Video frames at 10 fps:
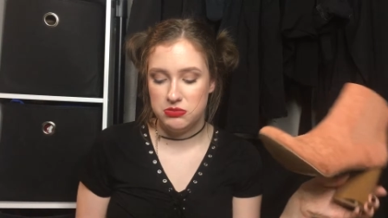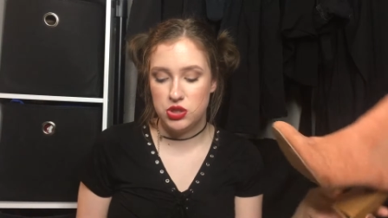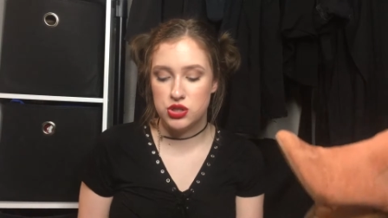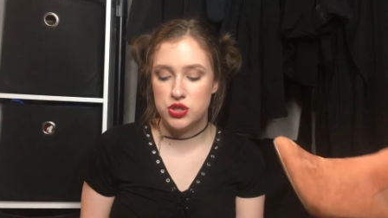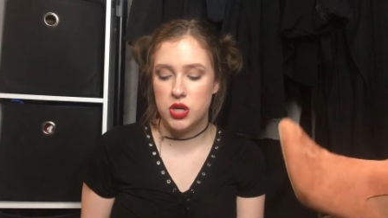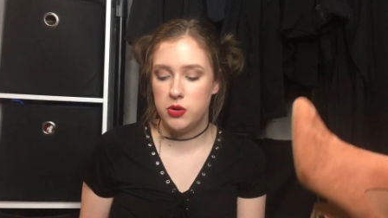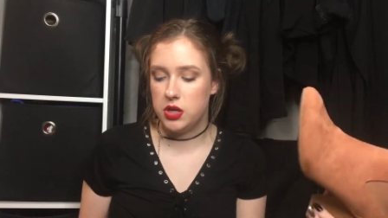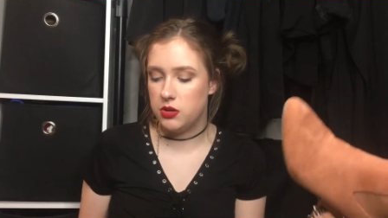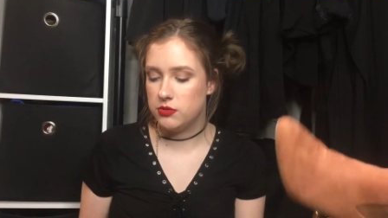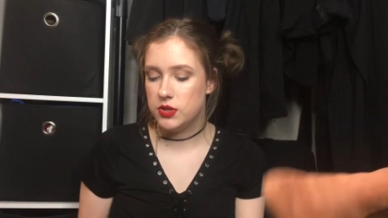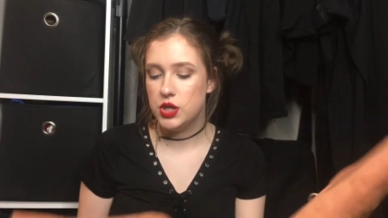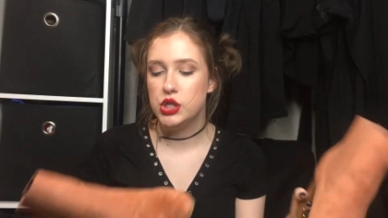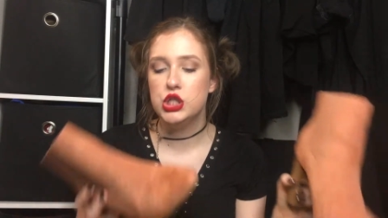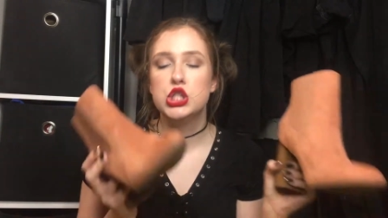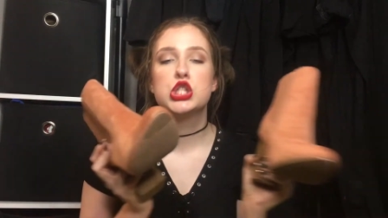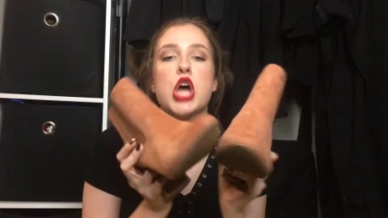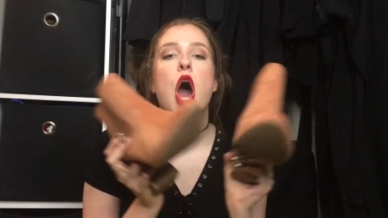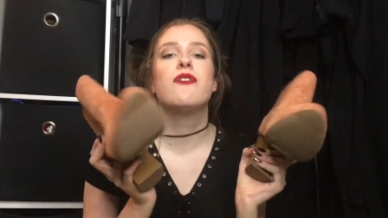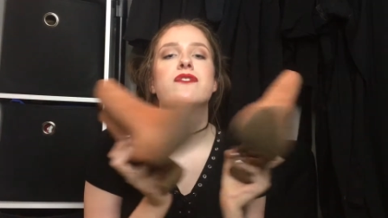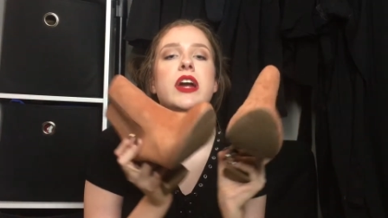They're so cute.
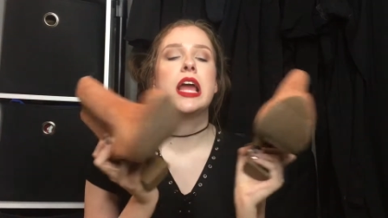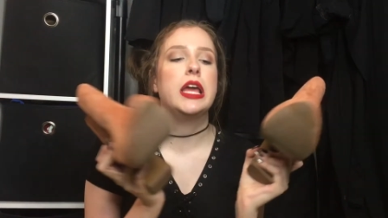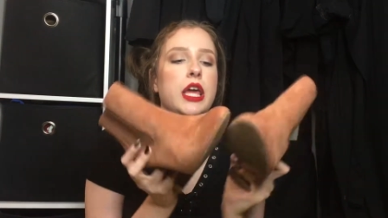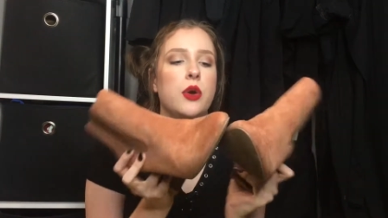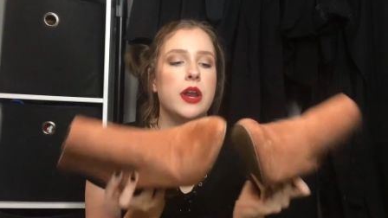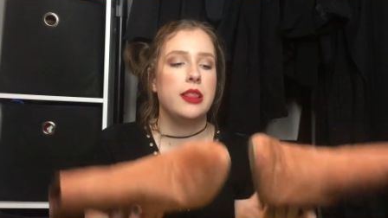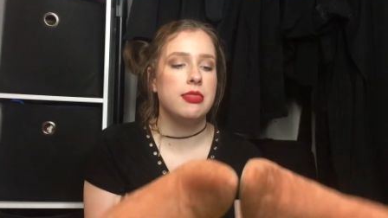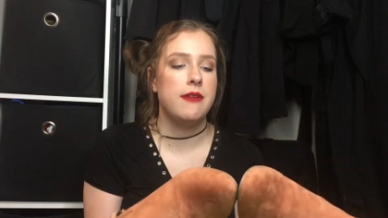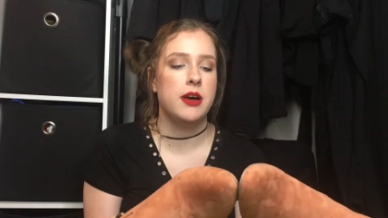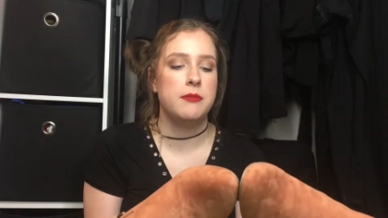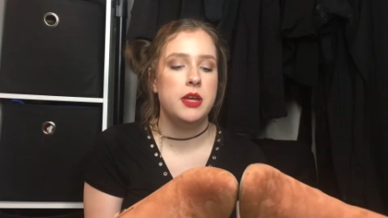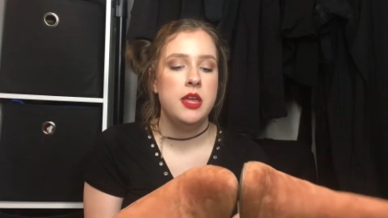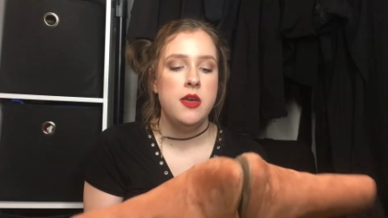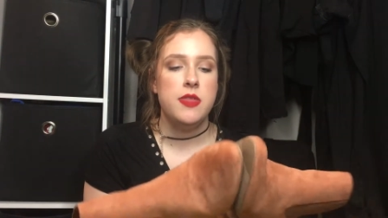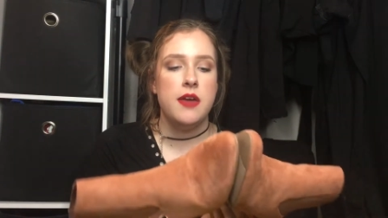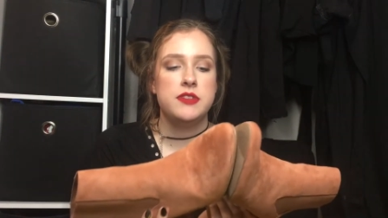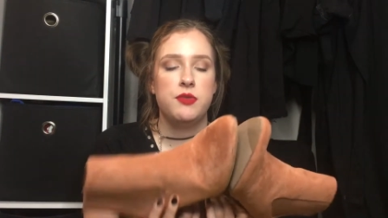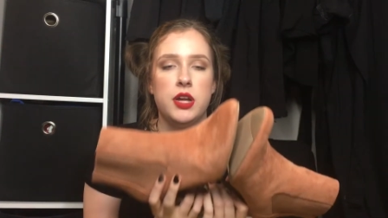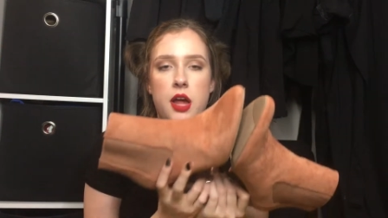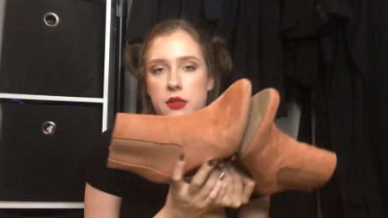So freaking cute. I love them. They have
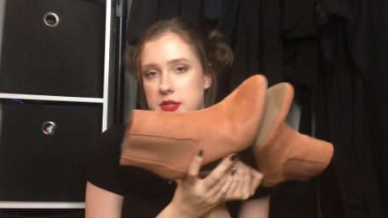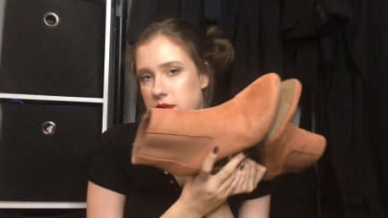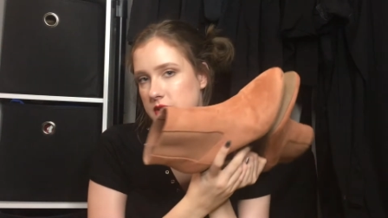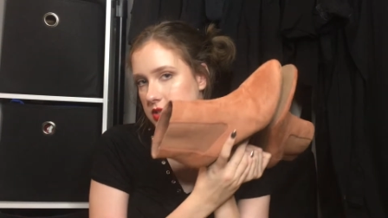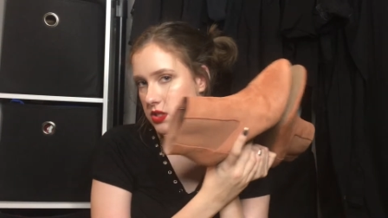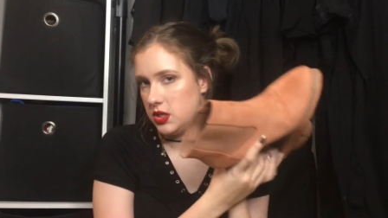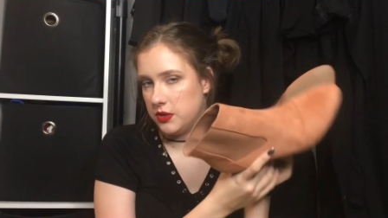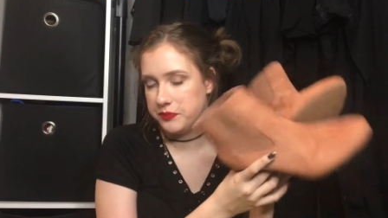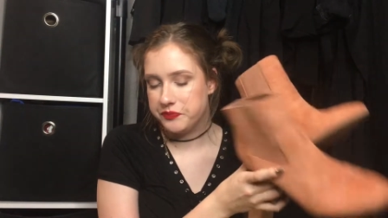different colors at these too.